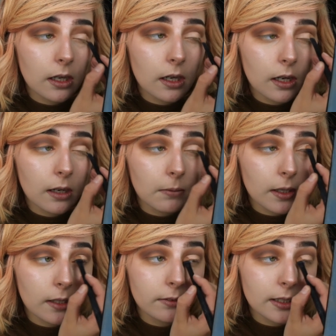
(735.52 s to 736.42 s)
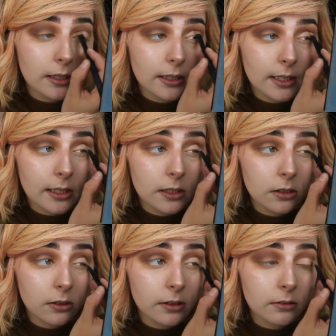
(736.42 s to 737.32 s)
Like I've seen Nikki
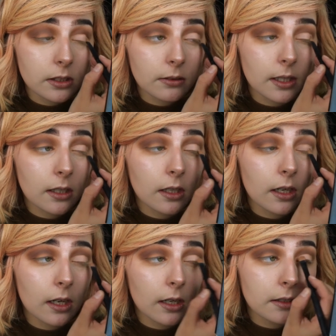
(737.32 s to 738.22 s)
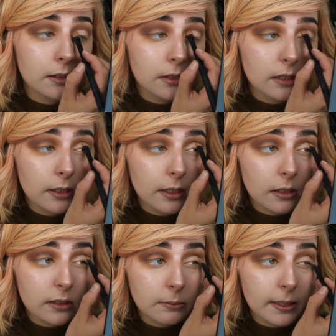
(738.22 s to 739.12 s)
tutorials do it and it
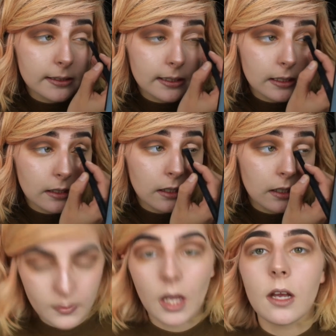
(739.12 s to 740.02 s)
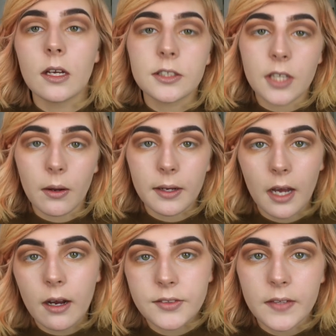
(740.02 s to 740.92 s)
looks amazing. So
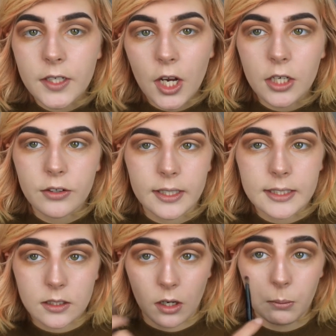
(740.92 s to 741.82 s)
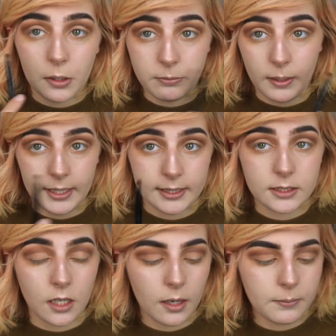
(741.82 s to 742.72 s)
now I've done the cut crease on both my
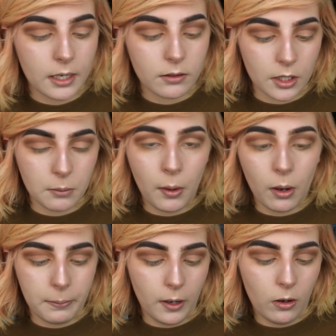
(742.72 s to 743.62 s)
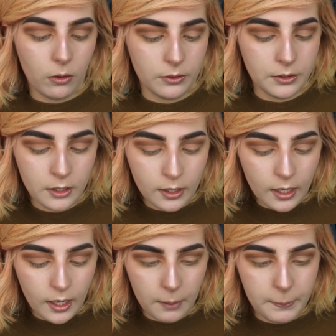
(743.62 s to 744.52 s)
lids, I'm now going to pop on
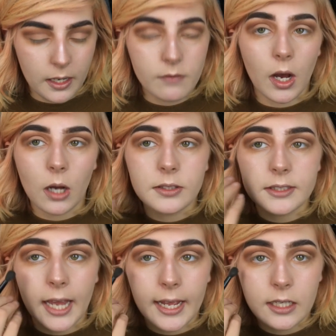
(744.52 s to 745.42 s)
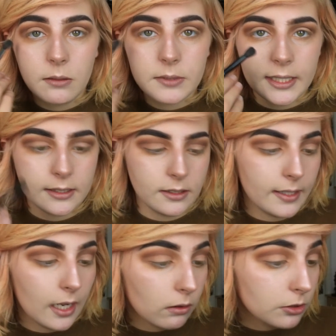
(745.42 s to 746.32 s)
a bit of Untamed into
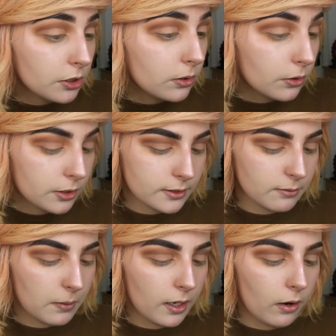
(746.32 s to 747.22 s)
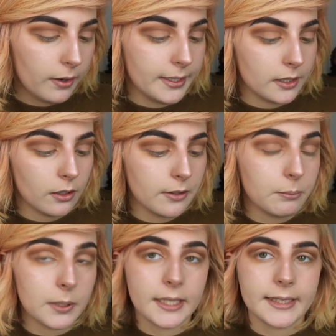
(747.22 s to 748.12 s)
the outer corners of my eye and kind
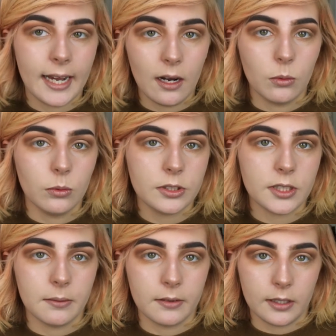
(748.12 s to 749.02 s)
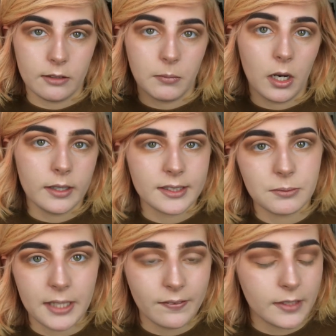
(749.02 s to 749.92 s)
of blend it out to give my eye some
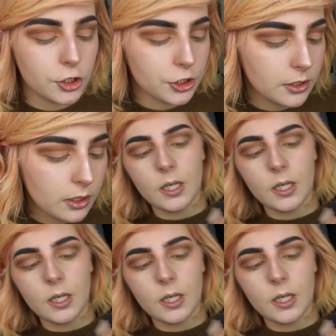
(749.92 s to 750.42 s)
definition.